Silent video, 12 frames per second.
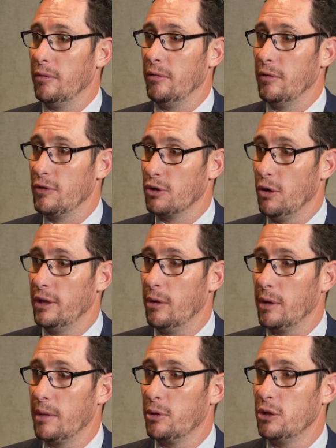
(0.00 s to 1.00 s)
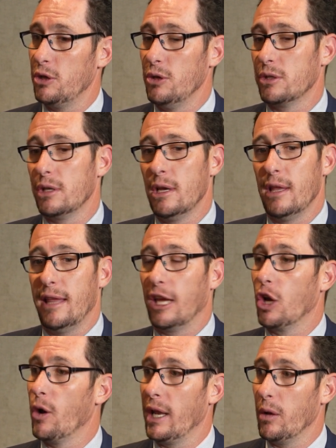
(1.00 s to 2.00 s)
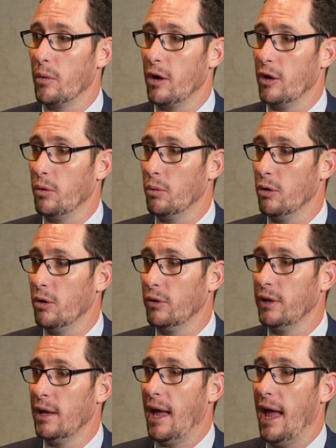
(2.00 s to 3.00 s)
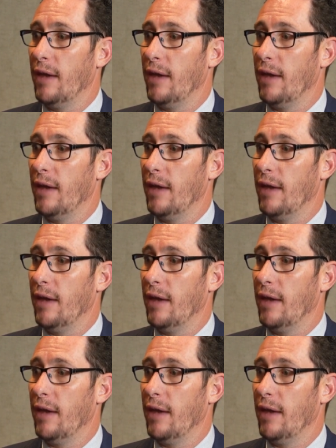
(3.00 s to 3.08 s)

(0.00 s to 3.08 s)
we, we've shown that we can produce and go anywhere in the world,